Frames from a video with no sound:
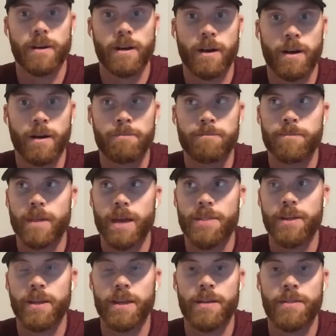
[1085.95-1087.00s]
I
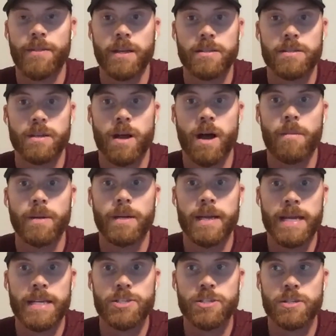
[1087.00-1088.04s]
think it's a
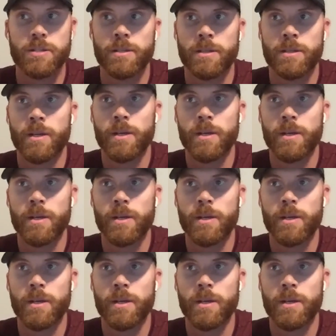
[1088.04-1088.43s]
combination.